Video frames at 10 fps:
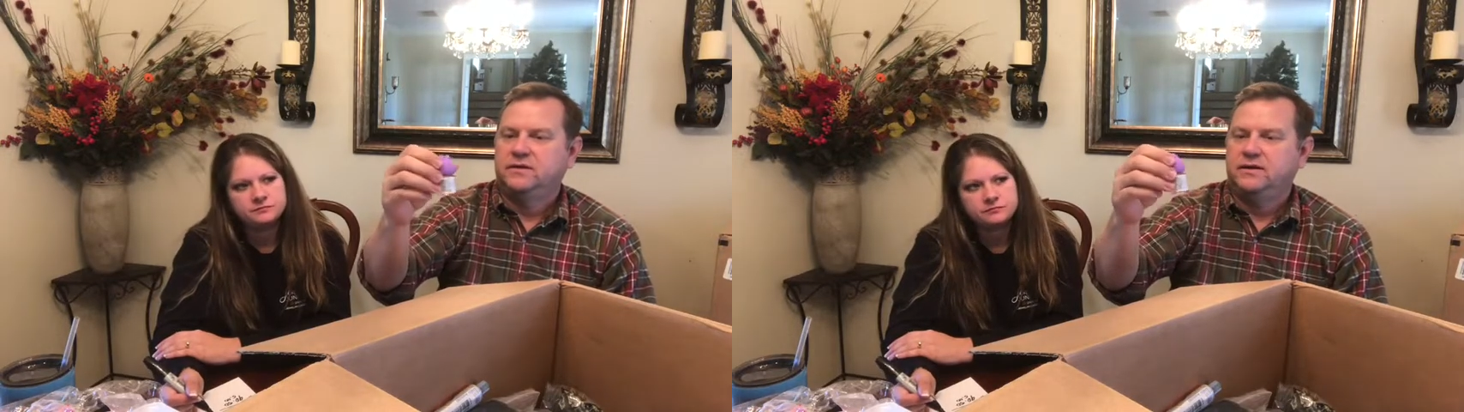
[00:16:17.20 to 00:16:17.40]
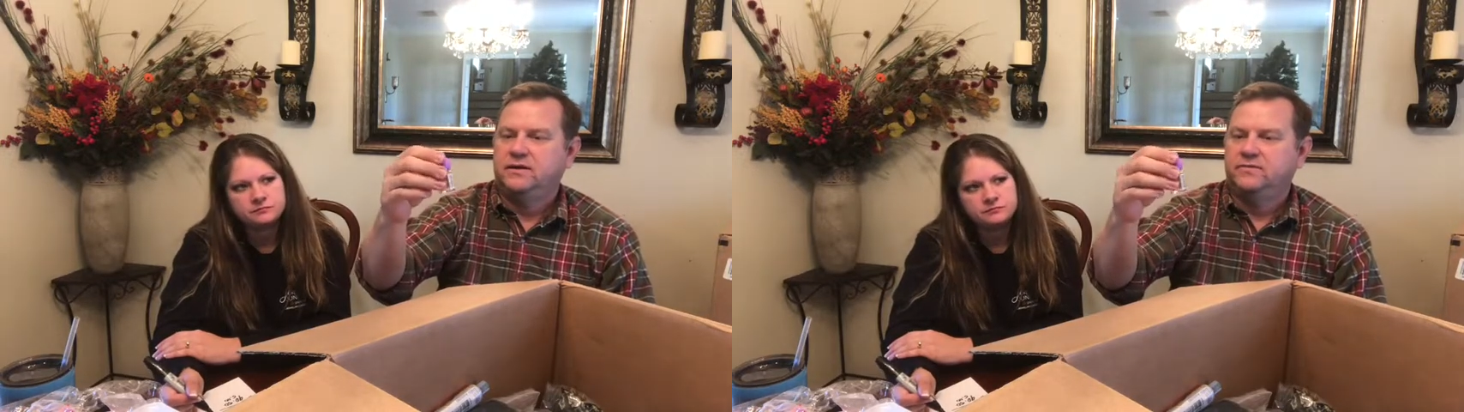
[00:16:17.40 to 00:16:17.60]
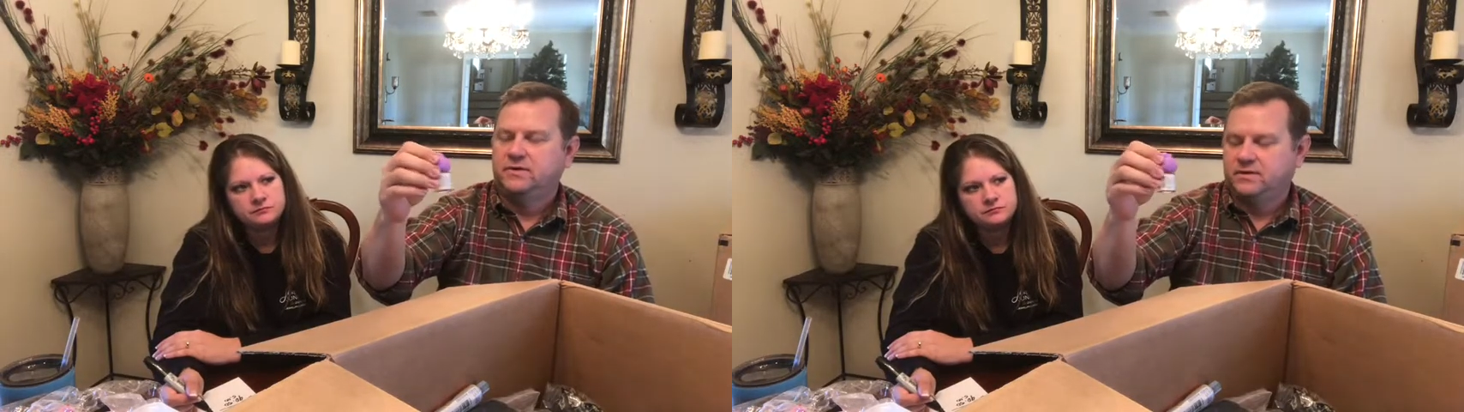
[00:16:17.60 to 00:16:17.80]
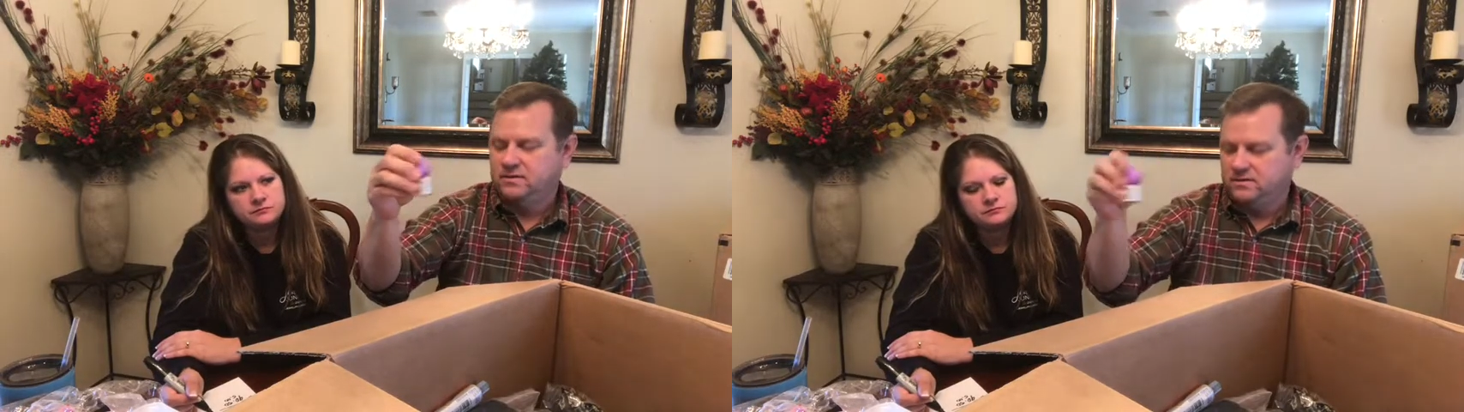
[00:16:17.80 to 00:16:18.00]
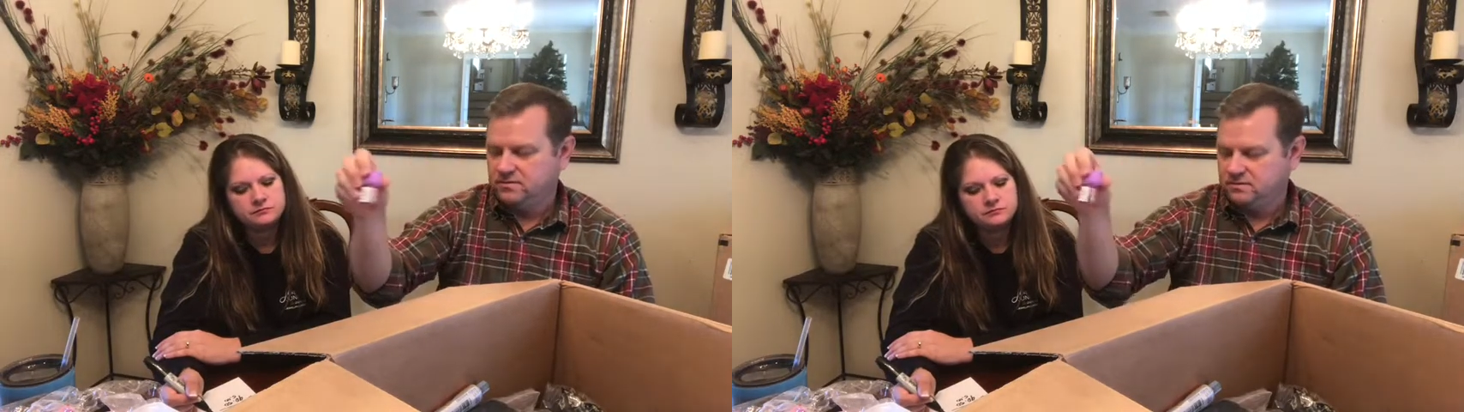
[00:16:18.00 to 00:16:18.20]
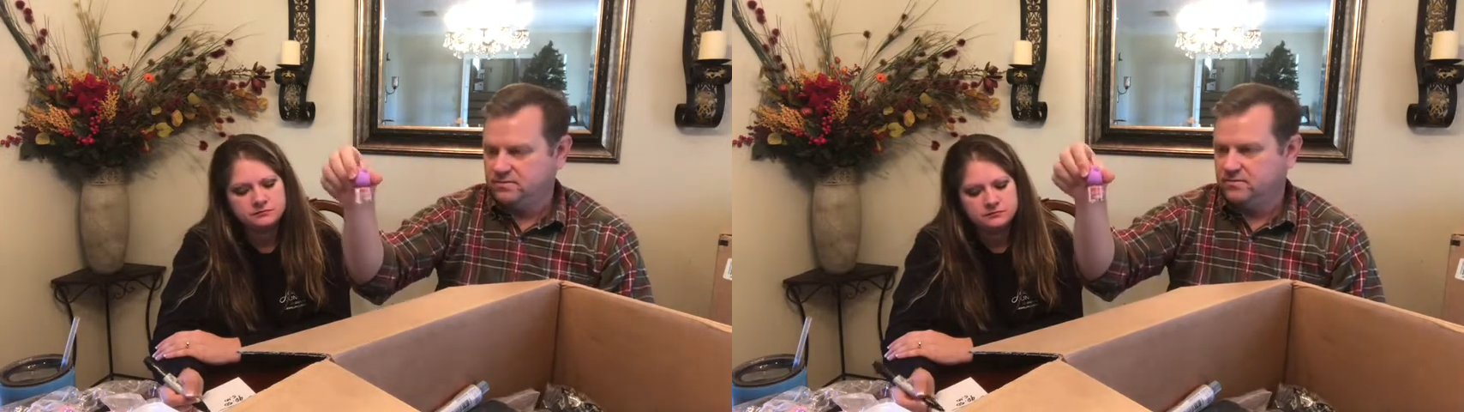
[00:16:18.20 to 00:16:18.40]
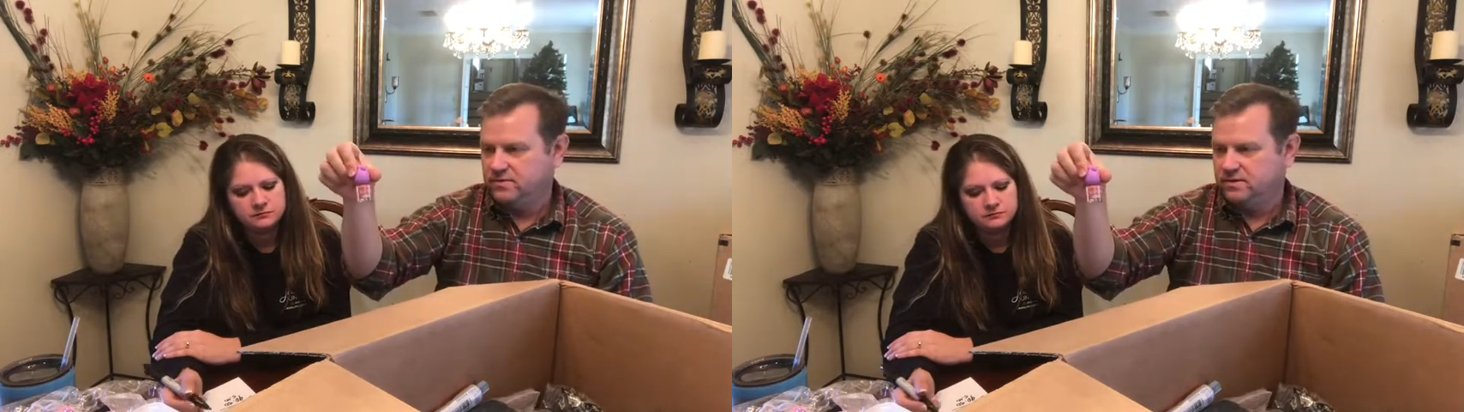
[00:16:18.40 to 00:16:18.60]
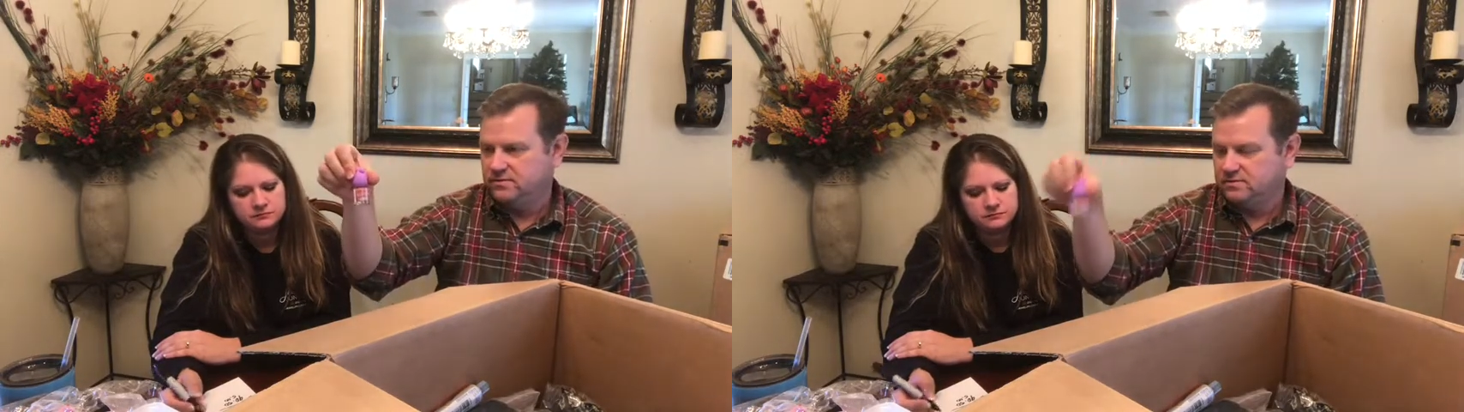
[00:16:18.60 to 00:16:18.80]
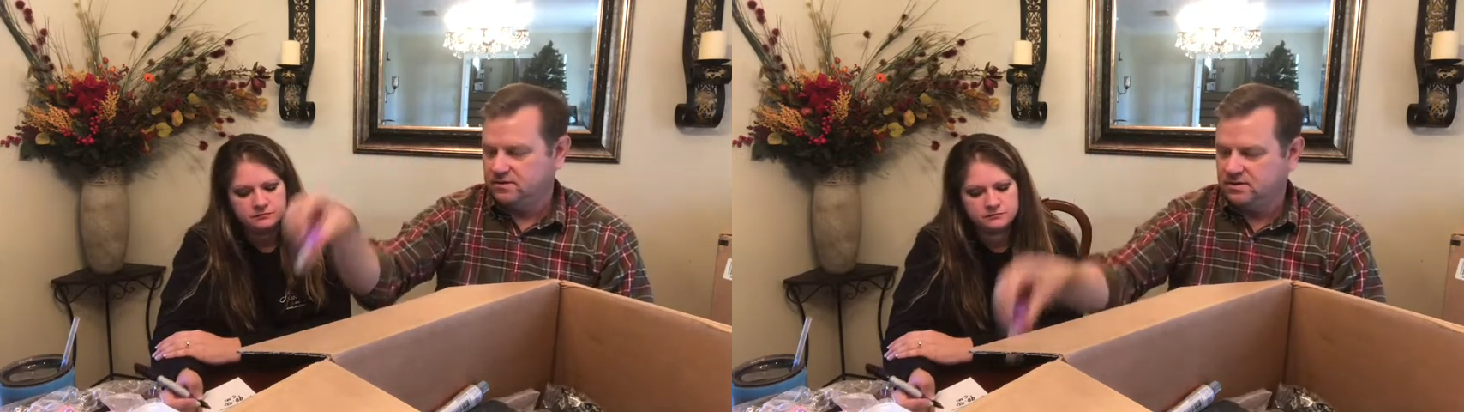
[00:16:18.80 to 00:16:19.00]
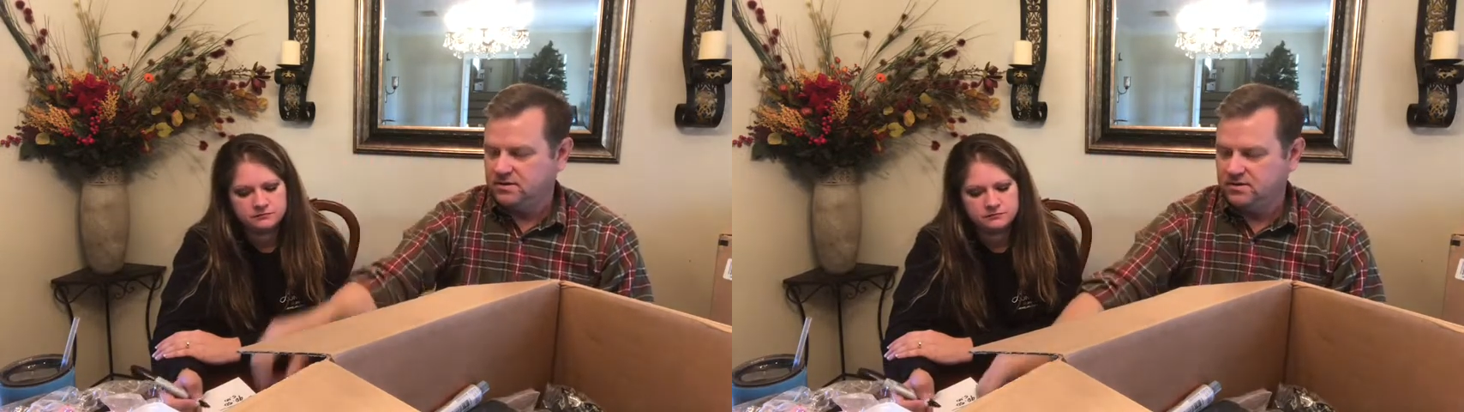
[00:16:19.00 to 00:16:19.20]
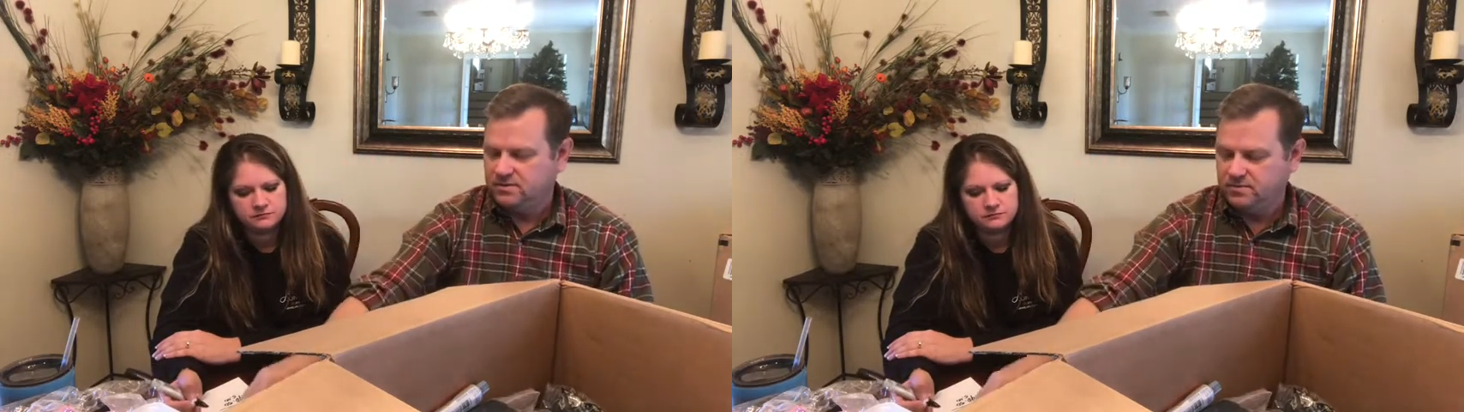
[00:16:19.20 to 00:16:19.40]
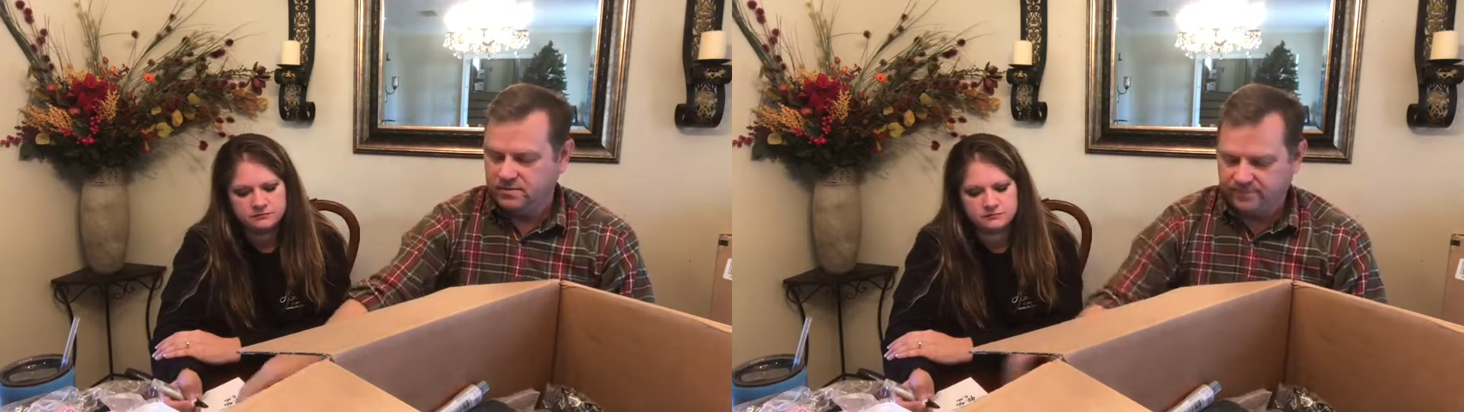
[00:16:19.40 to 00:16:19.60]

Speaker 1: handwriting. I don't know if we could tell that at all.